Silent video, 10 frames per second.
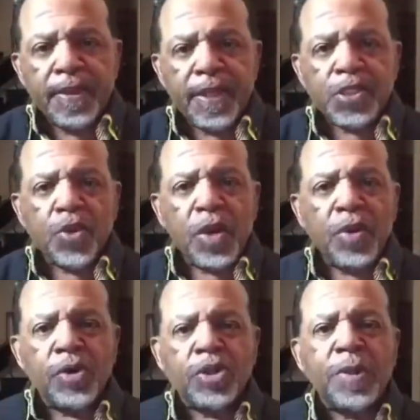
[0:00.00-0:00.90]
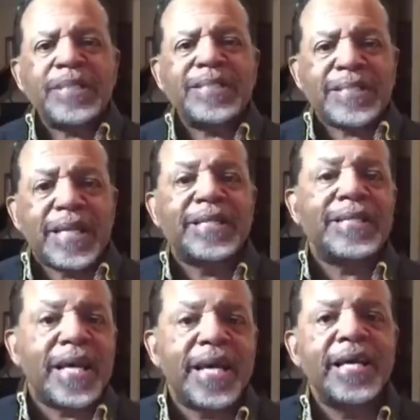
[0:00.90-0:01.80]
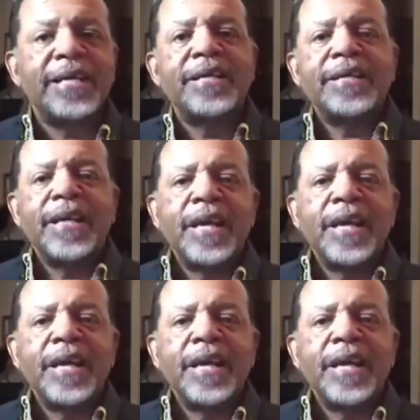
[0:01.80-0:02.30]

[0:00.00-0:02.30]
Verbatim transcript: That's why we worship on Sunday